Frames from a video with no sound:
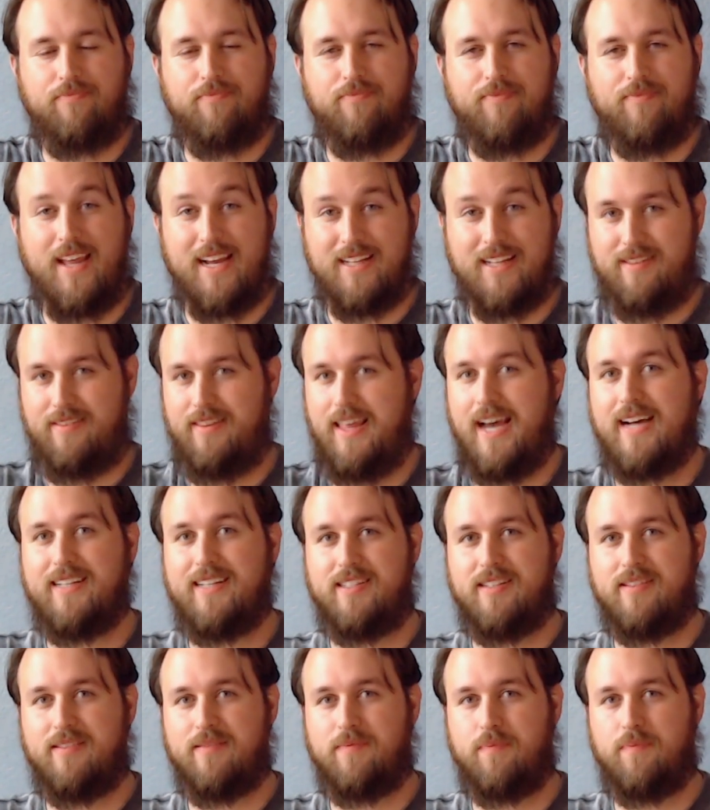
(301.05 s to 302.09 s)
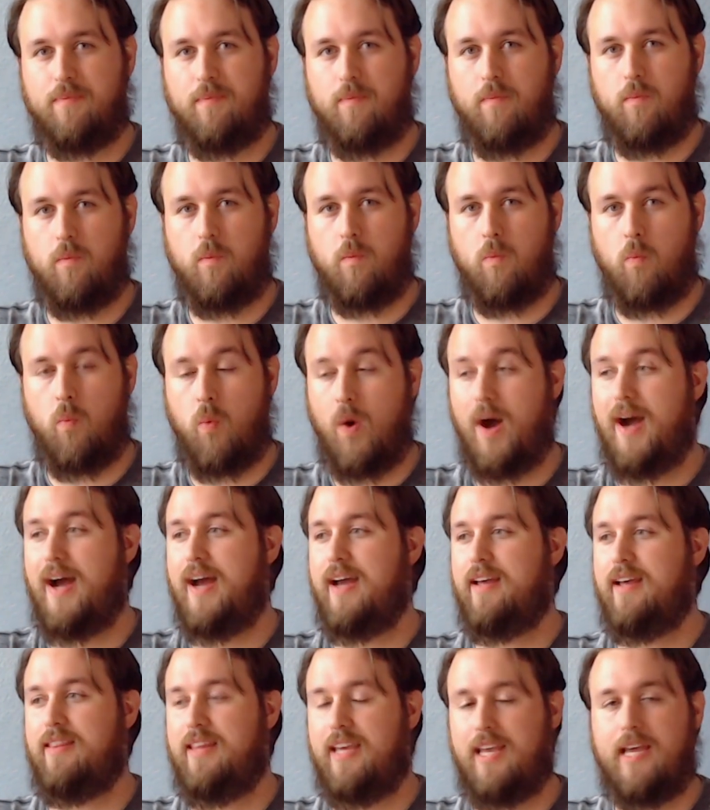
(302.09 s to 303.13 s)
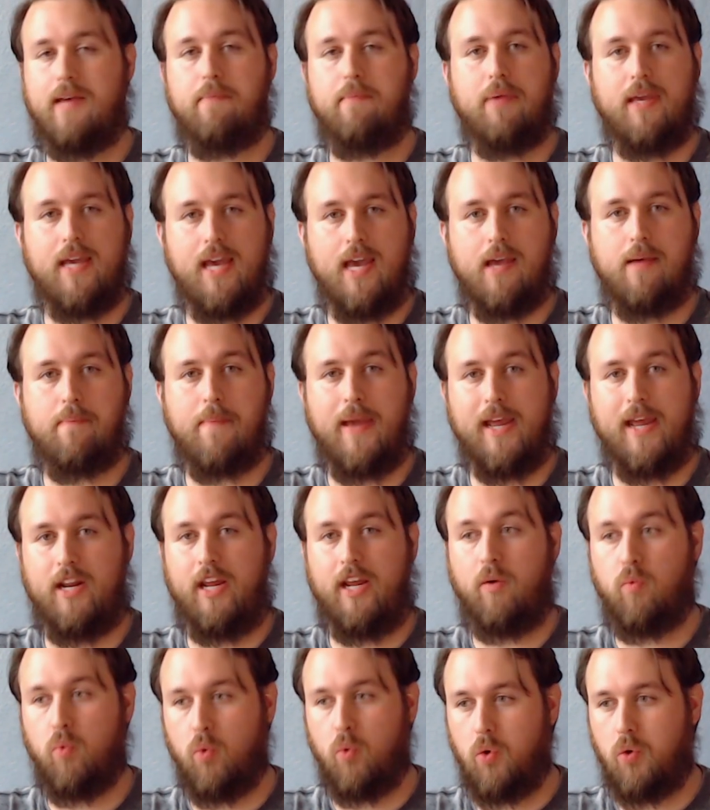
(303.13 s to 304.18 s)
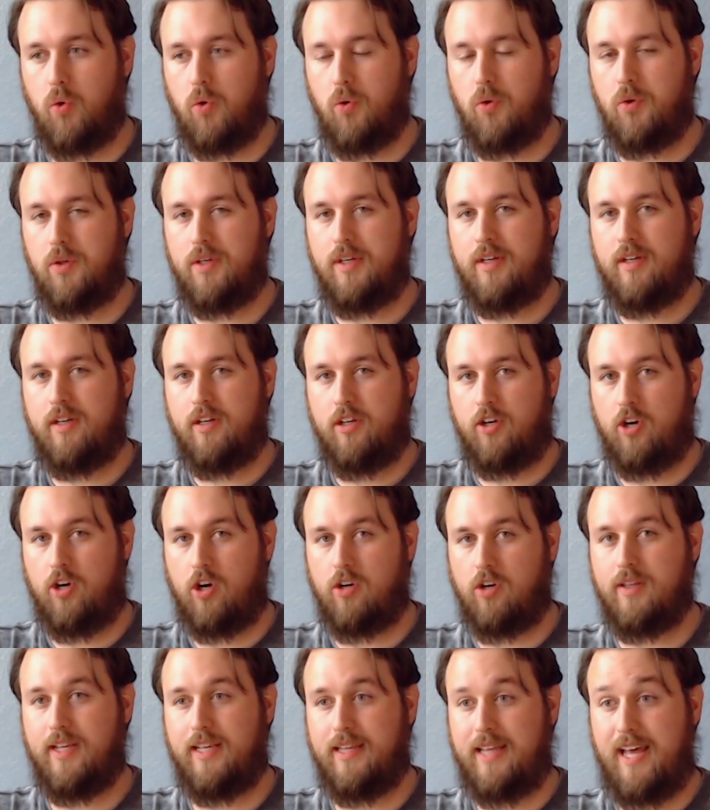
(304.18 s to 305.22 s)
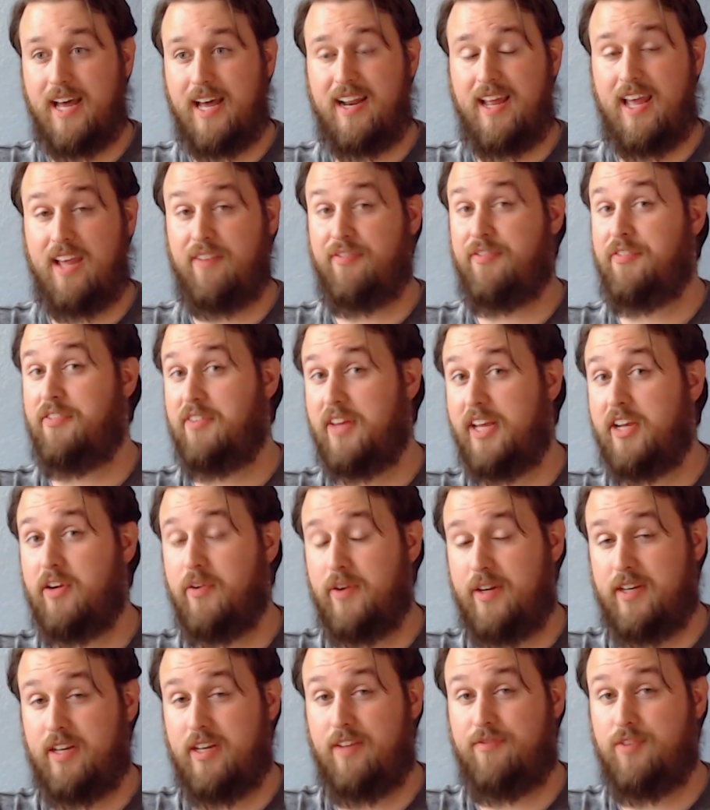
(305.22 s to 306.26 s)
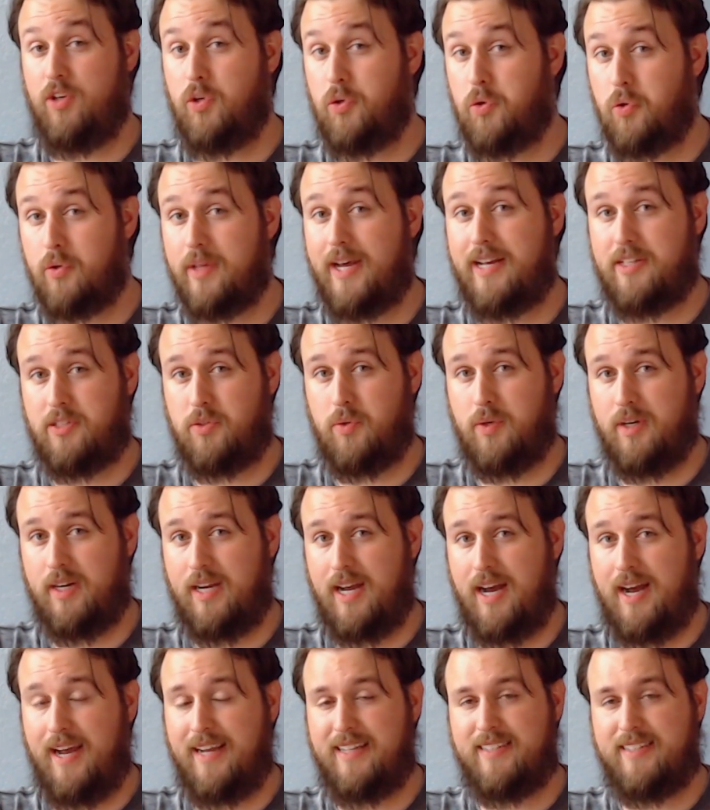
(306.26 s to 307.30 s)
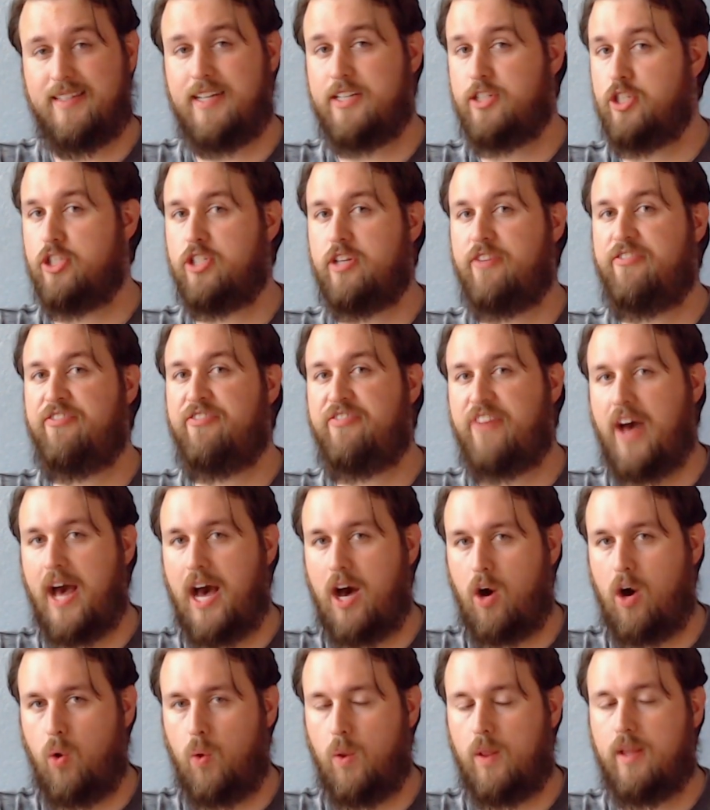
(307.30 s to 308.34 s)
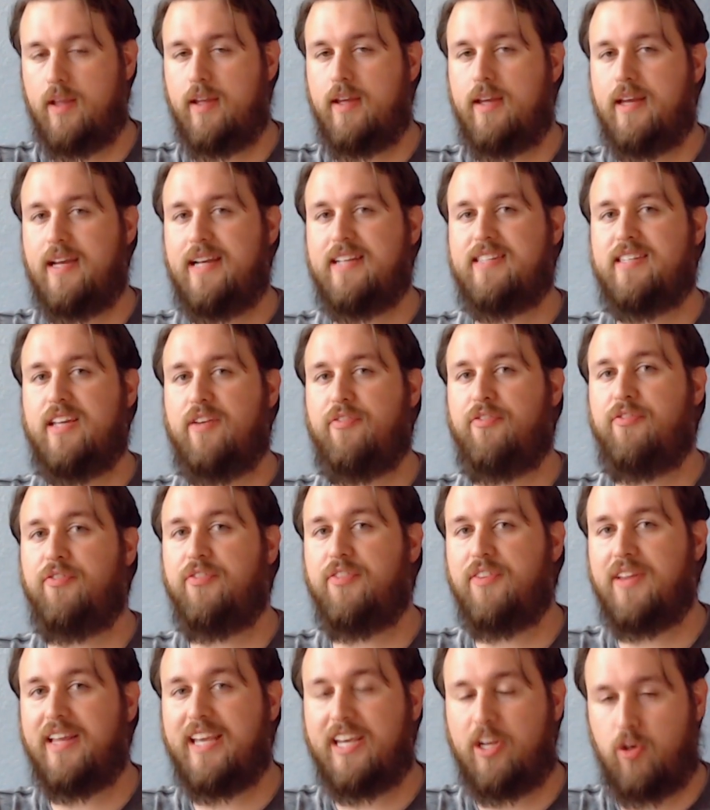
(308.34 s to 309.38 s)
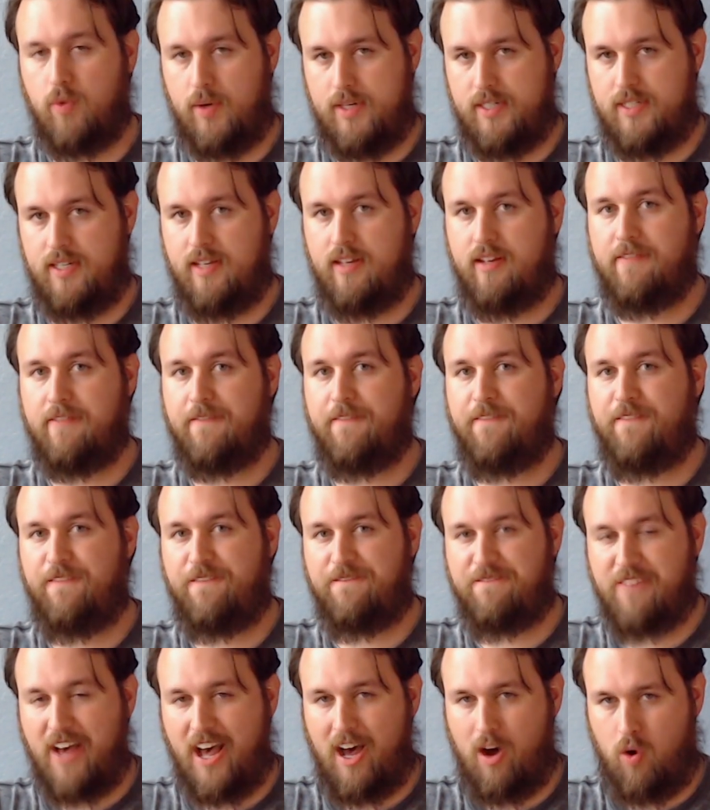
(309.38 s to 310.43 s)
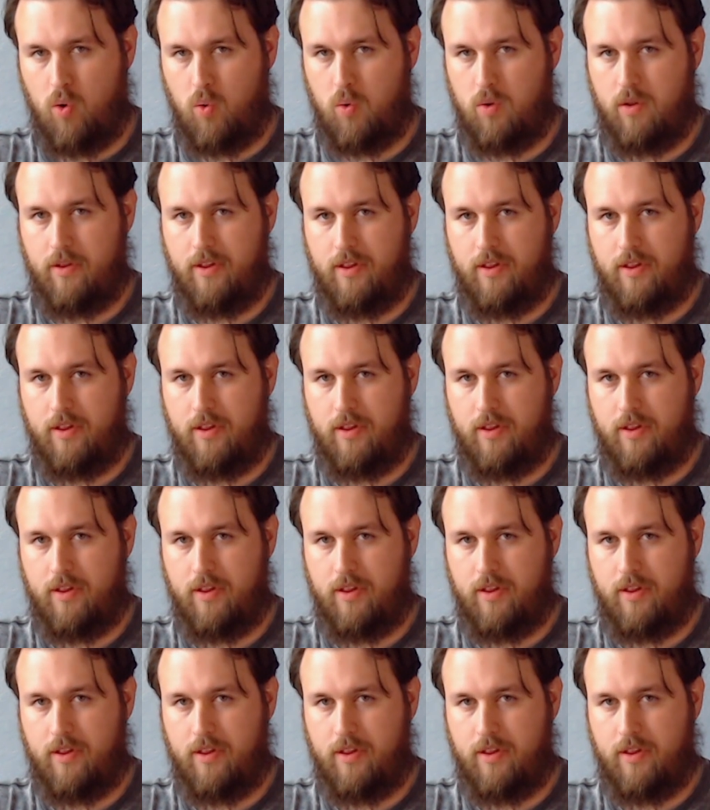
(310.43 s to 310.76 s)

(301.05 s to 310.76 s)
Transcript: That's why the NBA made a rule calling that a flagrant. If you do that to a guy, it's not just a foul, it's a flagrant foul.